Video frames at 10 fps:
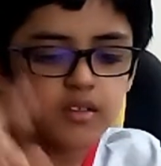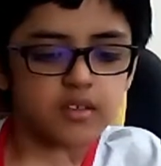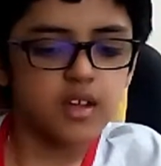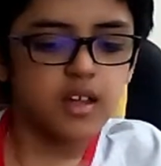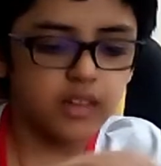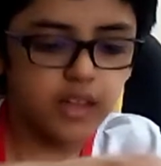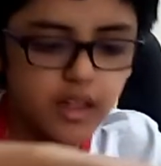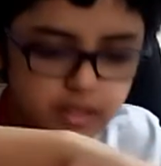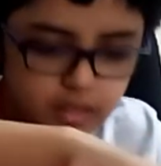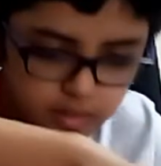2. Let's
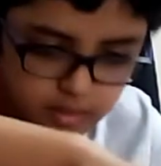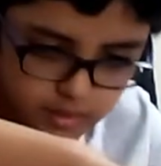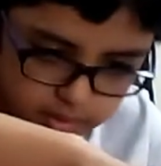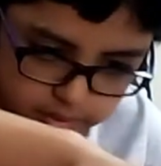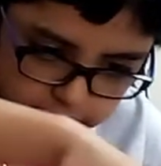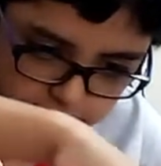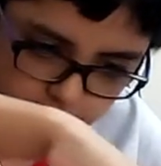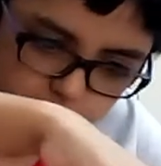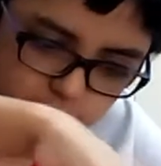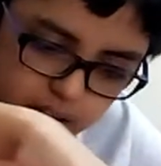
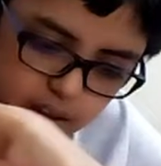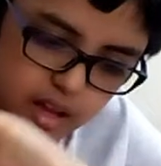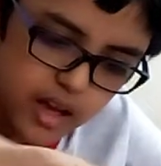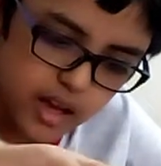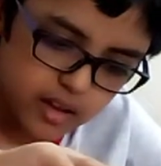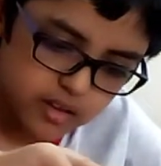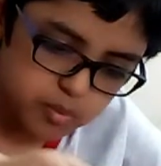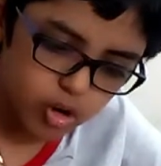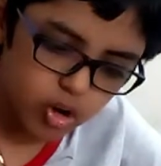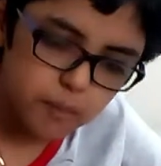take
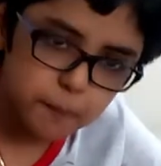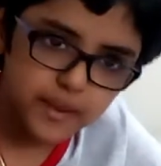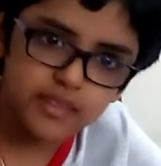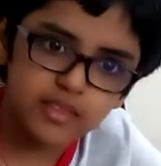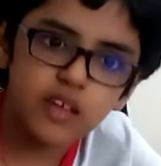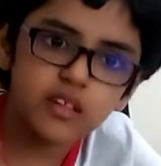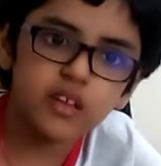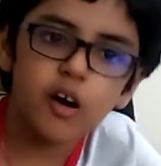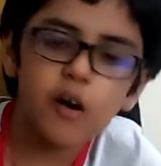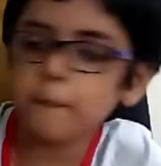small pieces
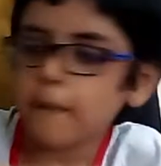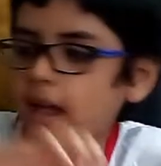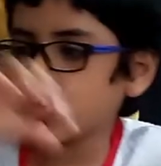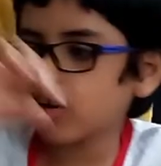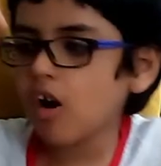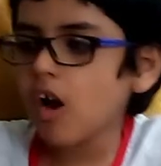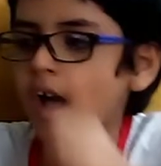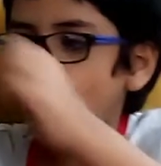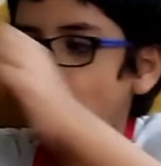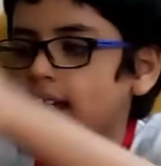of mango
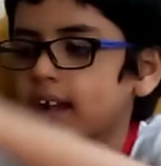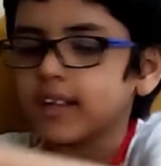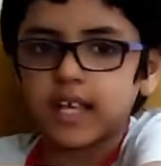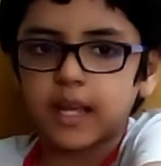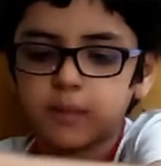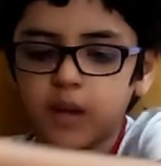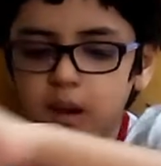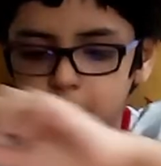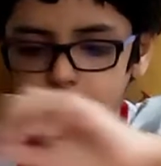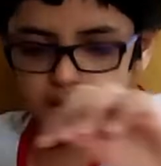and keep them
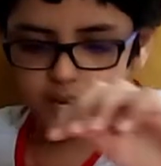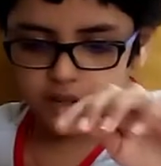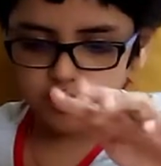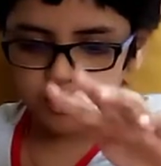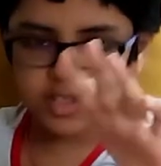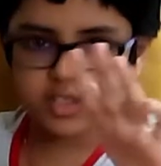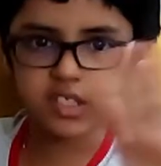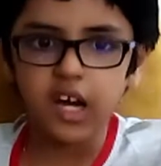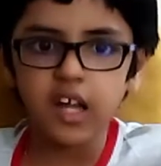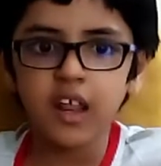into the
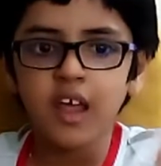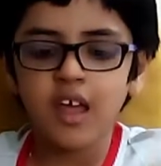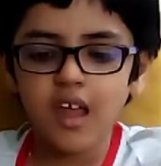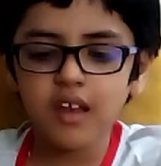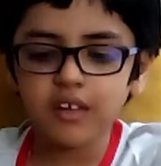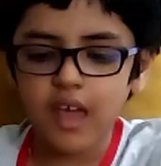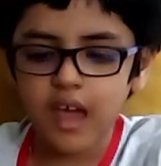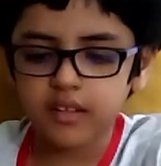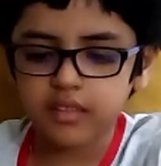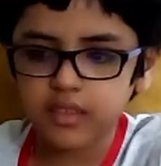jar and
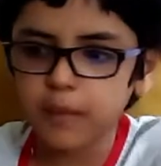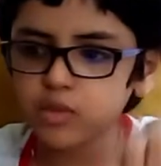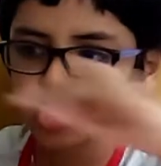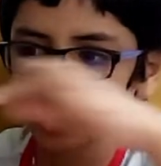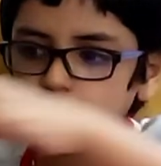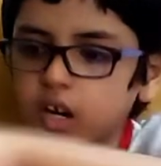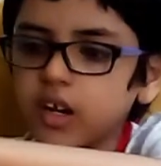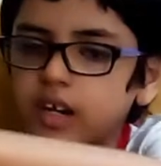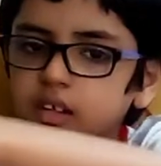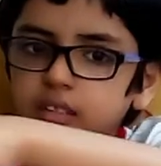add some sugar
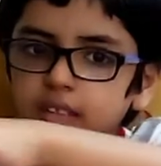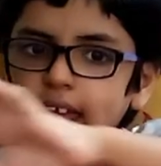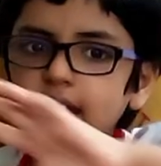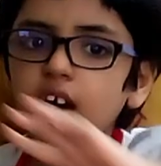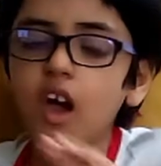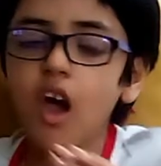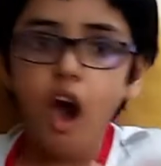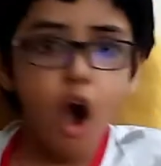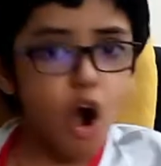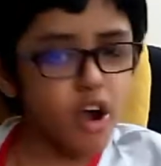inside
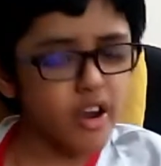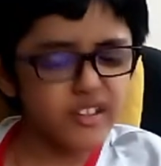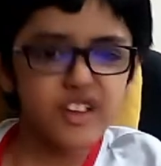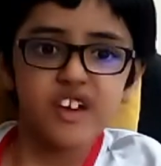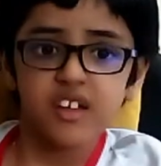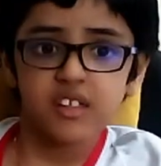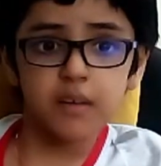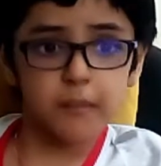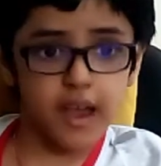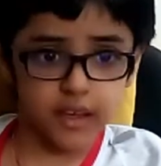or some
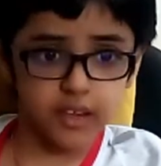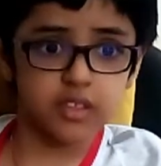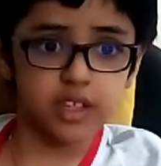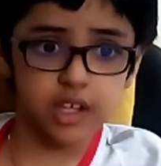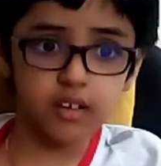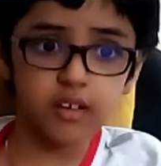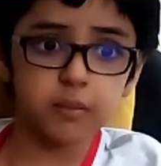ice cubes.